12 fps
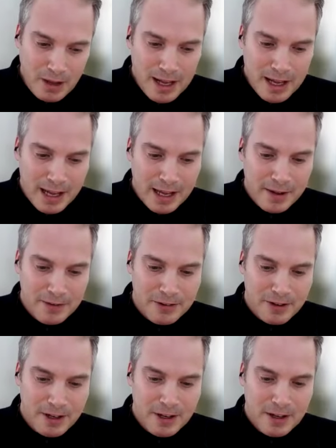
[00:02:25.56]

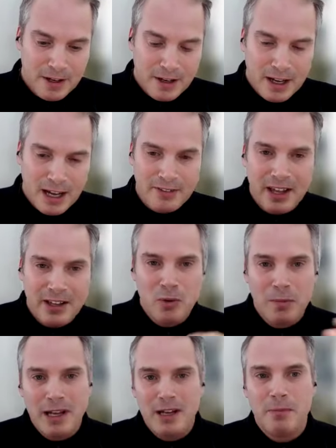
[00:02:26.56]
And then you
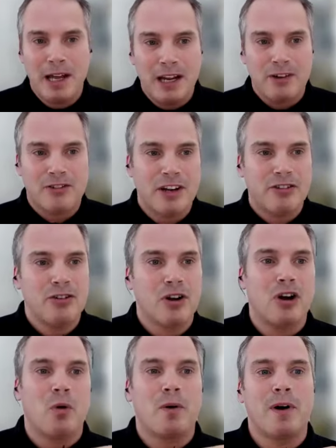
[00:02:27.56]
merely make a session, a
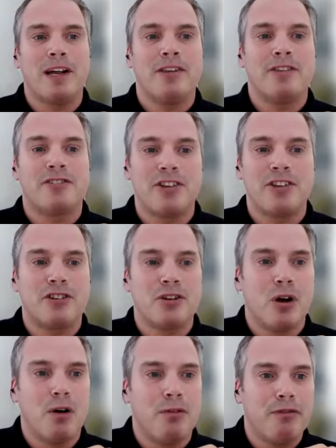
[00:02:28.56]
coherent session
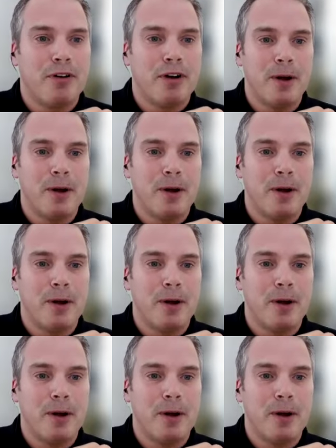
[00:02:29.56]
of